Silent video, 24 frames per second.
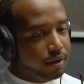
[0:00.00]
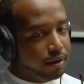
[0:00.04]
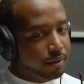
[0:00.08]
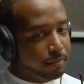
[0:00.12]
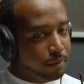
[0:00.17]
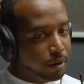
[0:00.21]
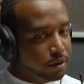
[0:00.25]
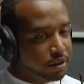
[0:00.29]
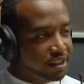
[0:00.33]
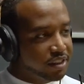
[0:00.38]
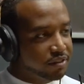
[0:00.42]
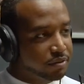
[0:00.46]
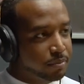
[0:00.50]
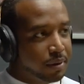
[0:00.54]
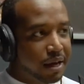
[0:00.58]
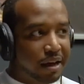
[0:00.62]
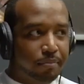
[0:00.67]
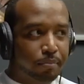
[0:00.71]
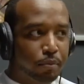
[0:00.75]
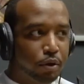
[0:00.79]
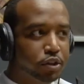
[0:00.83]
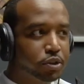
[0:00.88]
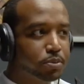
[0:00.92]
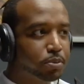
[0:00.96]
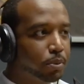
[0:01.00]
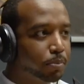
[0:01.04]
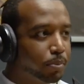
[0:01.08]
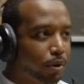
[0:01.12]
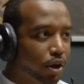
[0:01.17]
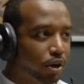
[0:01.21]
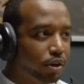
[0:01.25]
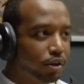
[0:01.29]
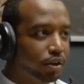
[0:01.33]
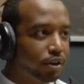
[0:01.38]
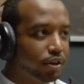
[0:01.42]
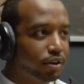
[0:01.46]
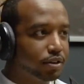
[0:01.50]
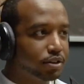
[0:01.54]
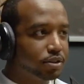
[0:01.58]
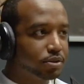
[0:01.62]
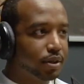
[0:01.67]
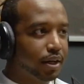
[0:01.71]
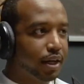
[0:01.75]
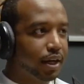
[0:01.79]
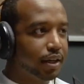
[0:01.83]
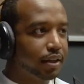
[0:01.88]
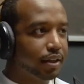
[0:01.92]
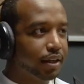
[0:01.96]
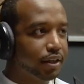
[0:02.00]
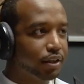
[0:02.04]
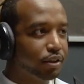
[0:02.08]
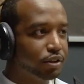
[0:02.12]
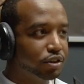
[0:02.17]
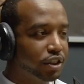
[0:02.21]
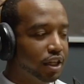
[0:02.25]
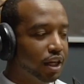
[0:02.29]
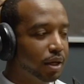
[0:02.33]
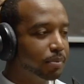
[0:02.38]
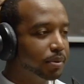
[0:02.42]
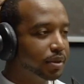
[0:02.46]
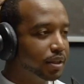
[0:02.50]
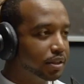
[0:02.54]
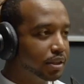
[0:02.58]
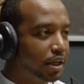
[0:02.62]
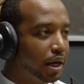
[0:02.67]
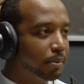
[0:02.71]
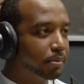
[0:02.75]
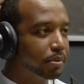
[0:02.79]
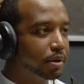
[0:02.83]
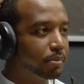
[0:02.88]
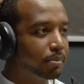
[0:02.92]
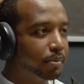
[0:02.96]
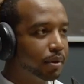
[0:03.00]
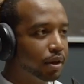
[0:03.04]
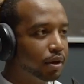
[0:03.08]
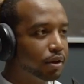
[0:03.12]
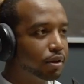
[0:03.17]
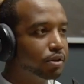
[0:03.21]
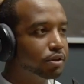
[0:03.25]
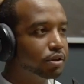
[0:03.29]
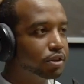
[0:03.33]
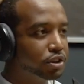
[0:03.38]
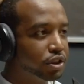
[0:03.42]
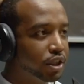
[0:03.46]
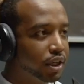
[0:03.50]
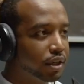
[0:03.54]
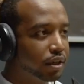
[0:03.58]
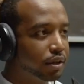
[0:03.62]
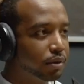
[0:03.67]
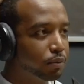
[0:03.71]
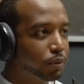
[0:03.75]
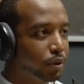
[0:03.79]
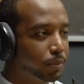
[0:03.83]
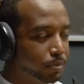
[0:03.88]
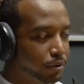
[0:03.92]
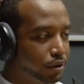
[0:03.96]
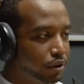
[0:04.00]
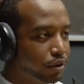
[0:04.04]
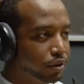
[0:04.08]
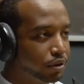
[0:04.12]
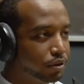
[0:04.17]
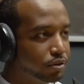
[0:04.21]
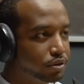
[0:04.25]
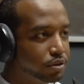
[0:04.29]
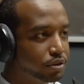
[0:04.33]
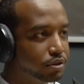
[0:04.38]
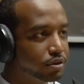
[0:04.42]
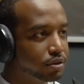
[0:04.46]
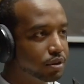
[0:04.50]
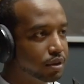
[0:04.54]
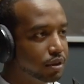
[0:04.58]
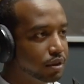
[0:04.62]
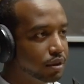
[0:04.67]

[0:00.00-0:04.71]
most of them have multiple partners, right? Mm-hmm. Like you're trying to be the dominant male, you're trying to reproduce.